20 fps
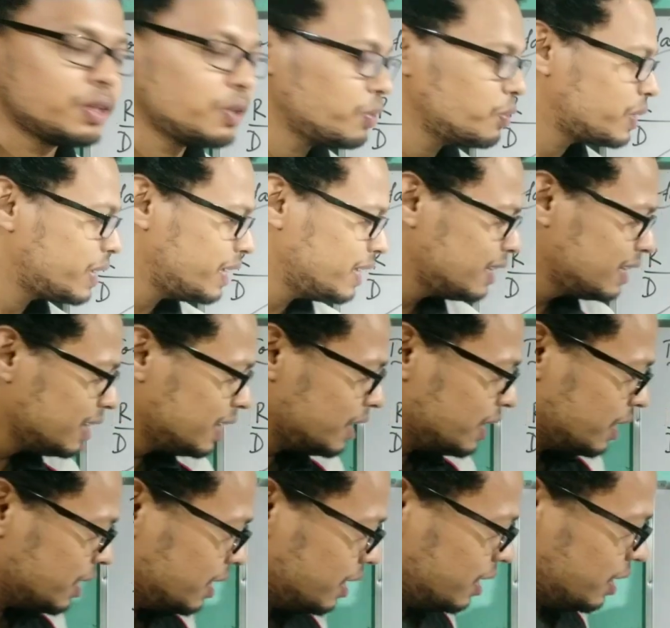Okay,
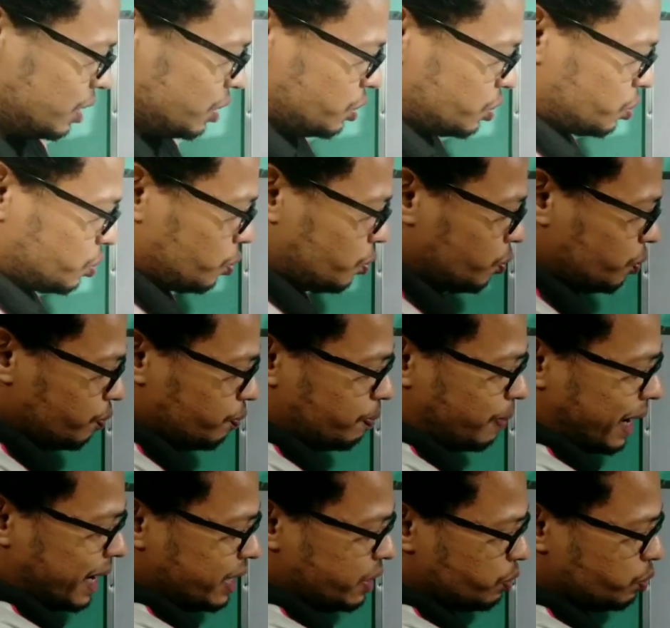so
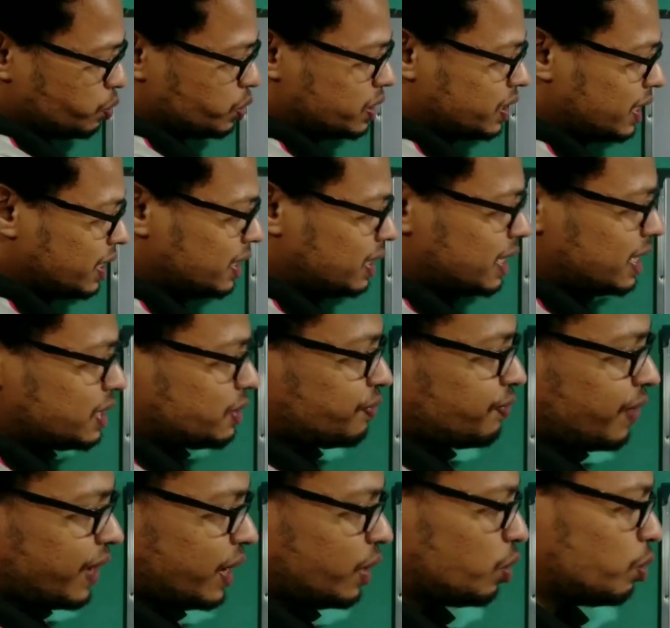by using this
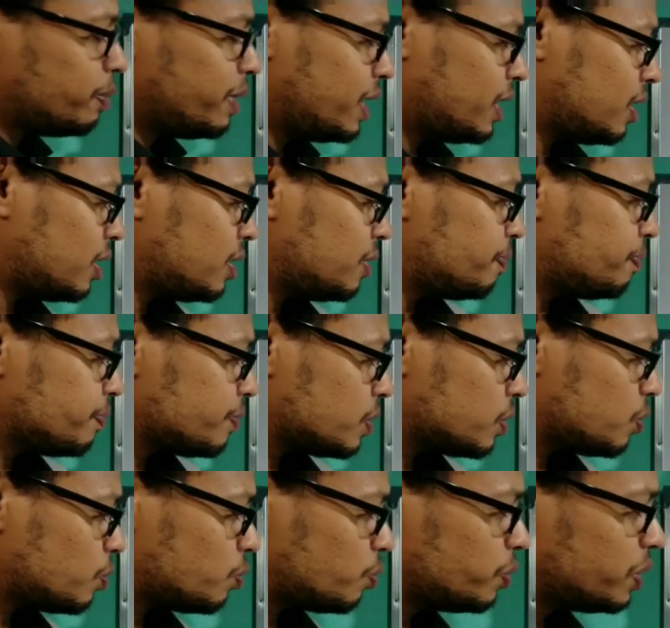phenomena,
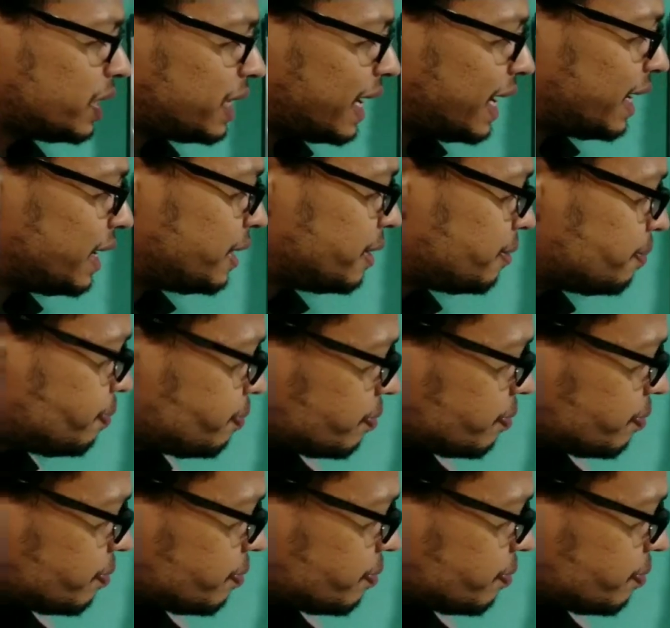we can